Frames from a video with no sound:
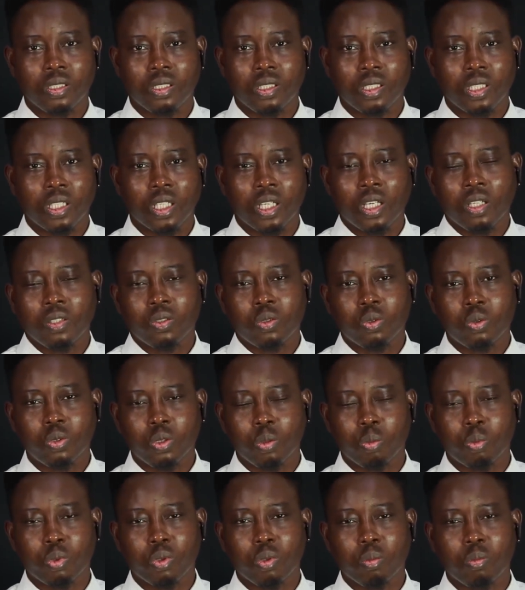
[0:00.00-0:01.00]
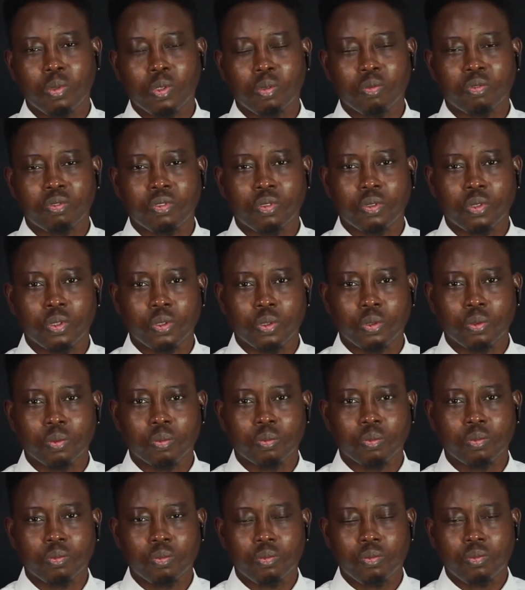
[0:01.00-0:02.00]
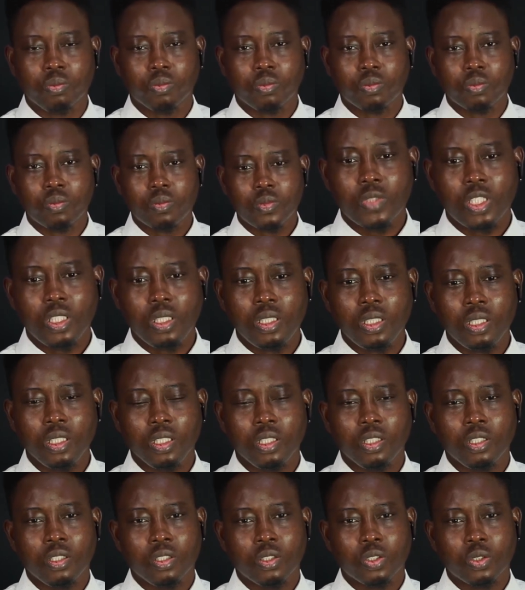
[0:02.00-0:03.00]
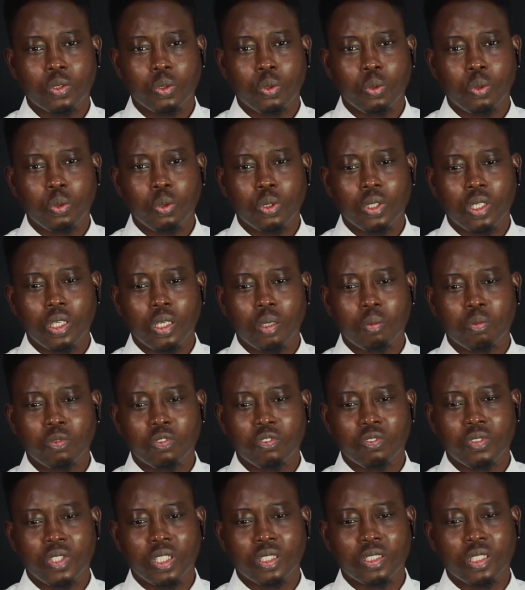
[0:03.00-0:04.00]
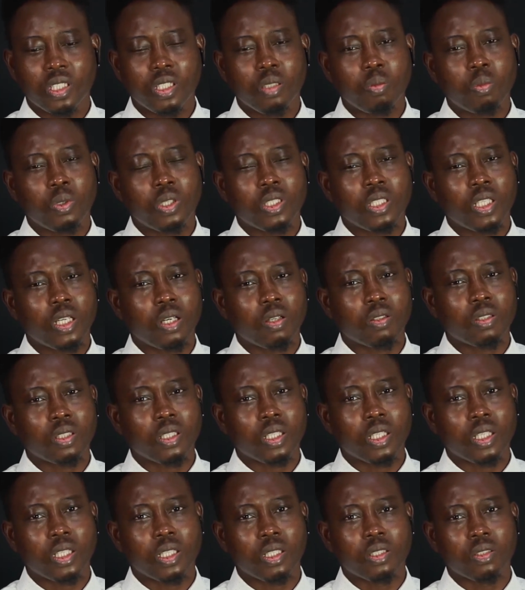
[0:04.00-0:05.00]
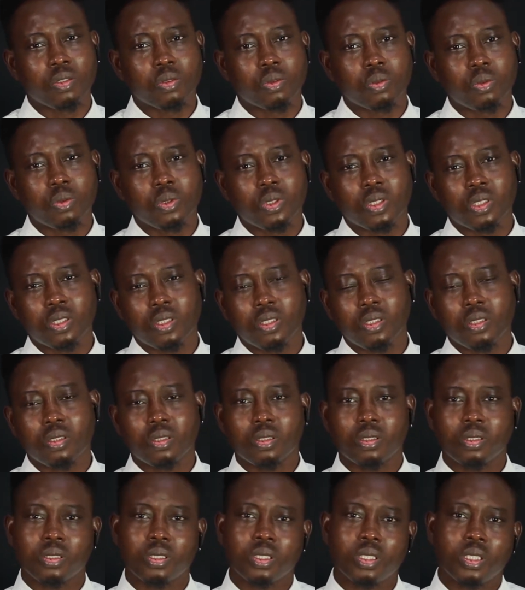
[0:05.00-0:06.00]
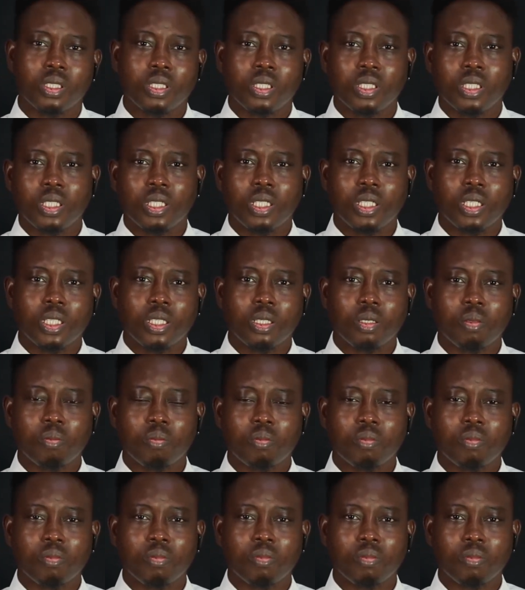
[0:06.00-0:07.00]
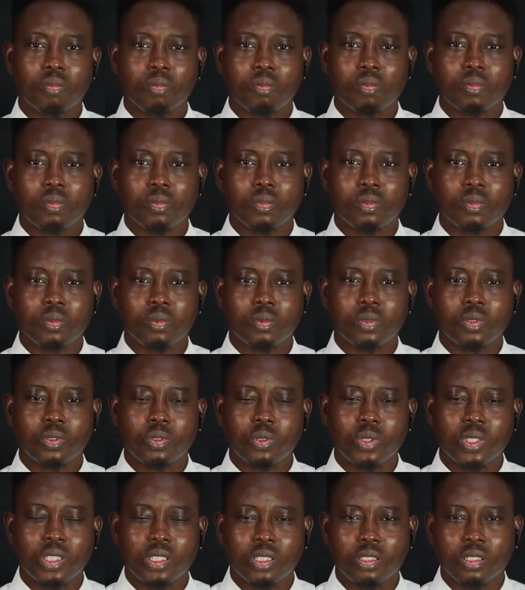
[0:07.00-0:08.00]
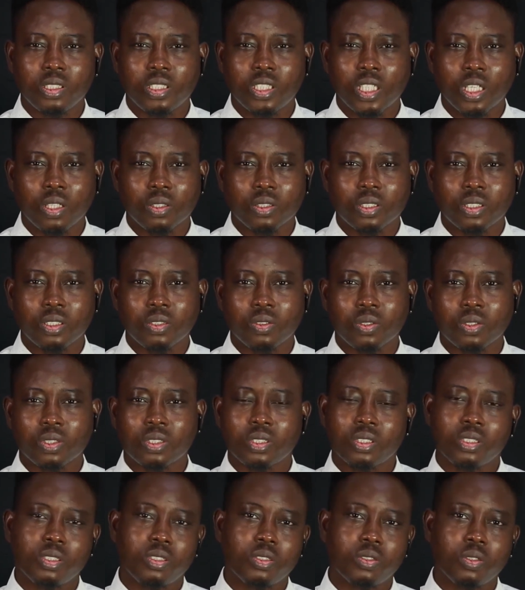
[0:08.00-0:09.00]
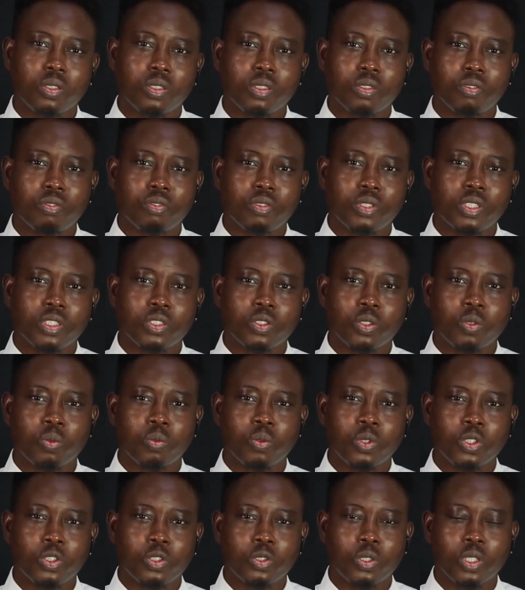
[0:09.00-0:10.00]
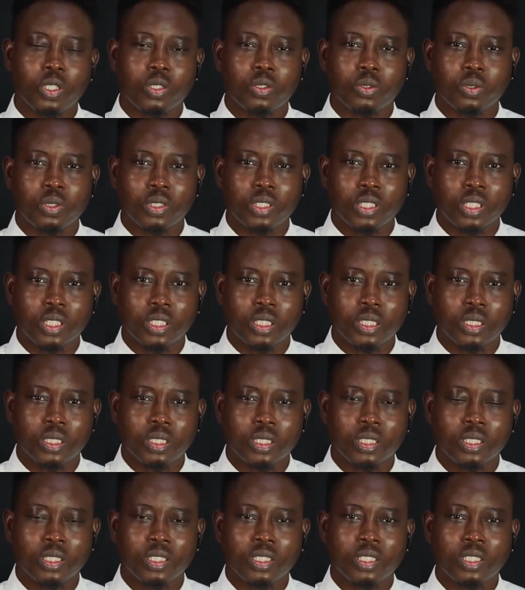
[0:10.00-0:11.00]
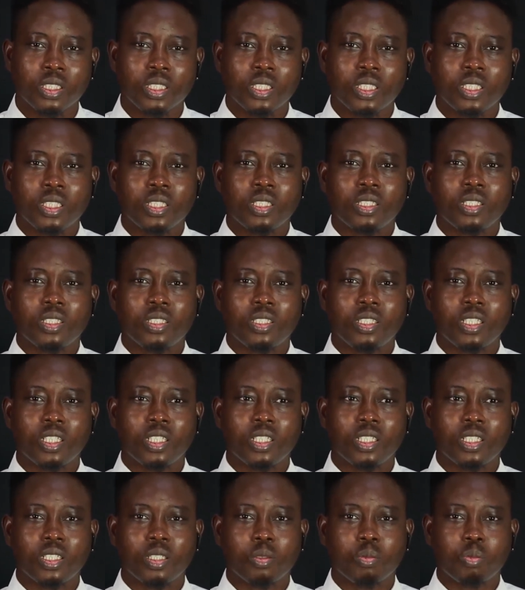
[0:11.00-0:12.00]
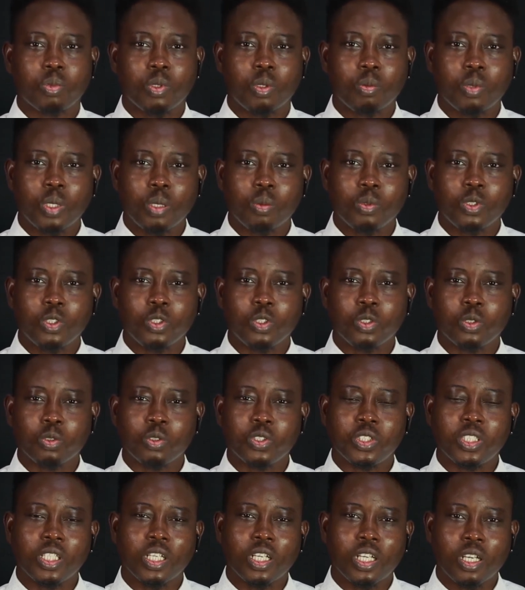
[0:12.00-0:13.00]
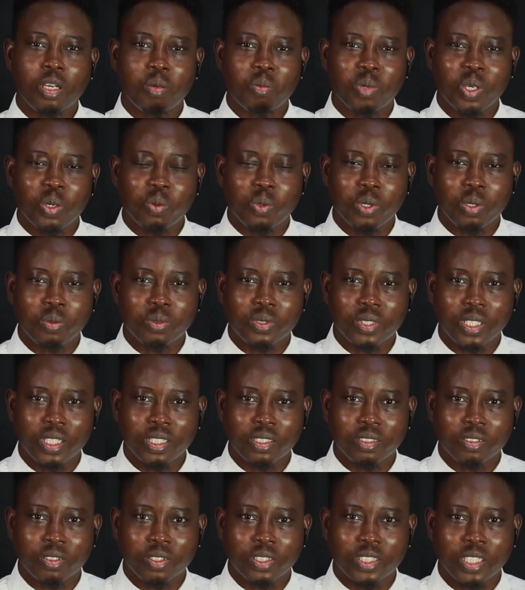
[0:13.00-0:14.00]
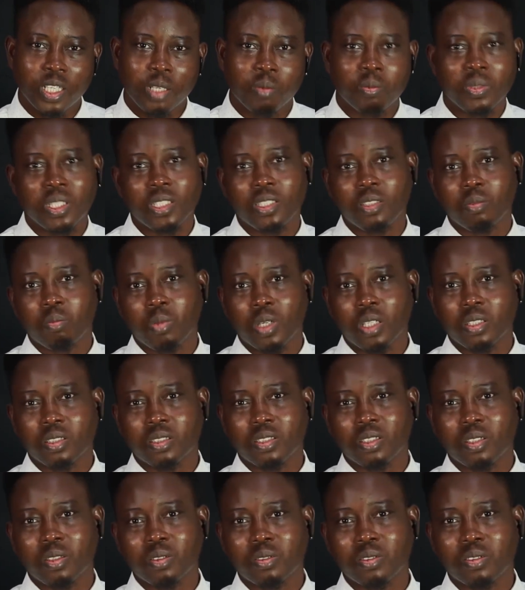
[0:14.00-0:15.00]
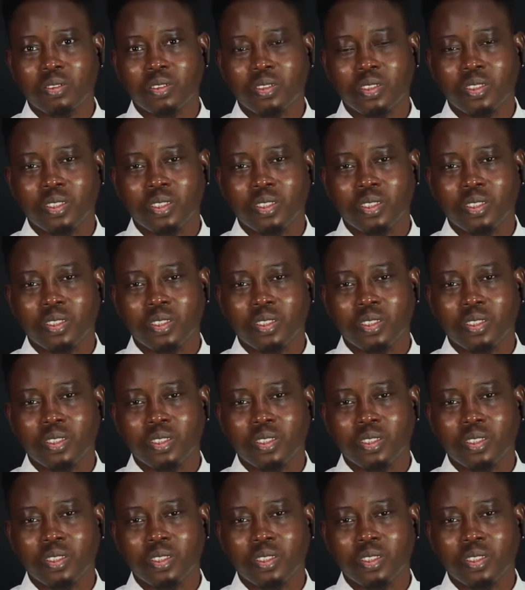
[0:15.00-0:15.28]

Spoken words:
they handle the problem for you. So if there's anybody out there who is still doubting or sitting on the fence on what you are to get, then probably you should check out my website, because I made it myself.